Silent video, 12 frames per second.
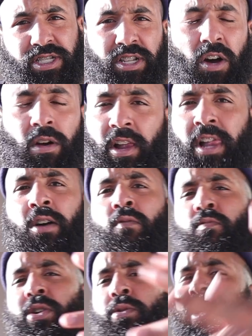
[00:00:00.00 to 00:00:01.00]
So
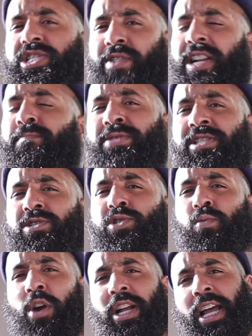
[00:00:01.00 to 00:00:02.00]
we're gonna get straight up into
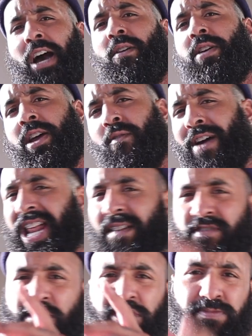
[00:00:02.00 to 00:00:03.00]
this workout right
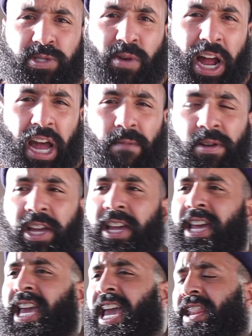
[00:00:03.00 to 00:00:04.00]
after you subscribe,
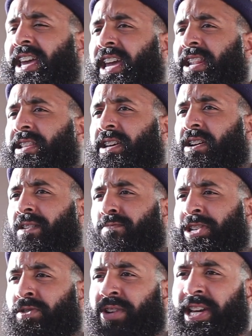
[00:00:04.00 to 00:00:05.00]
and then
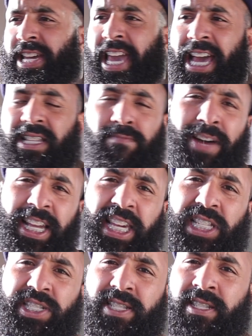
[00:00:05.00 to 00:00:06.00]
we're gonna head to my
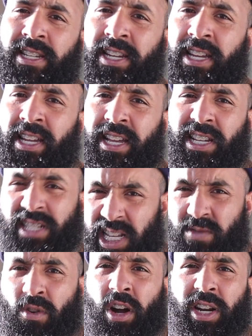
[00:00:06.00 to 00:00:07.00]
kitchen because
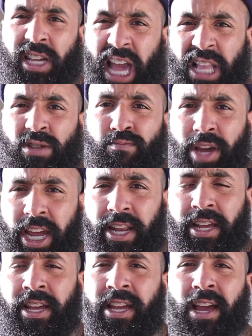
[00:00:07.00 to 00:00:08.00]
that's where all the gains are made.
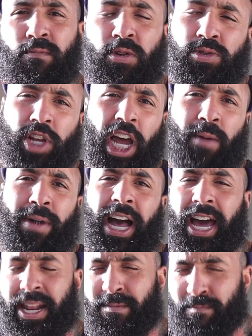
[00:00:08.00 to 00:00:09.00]
We're gonna talk about
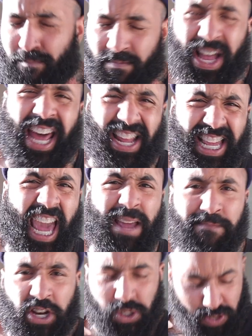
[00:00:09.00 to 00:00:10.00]
how to gain
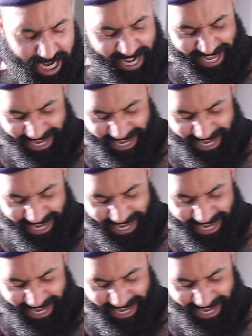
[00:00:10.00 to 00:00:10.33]
muscle, how to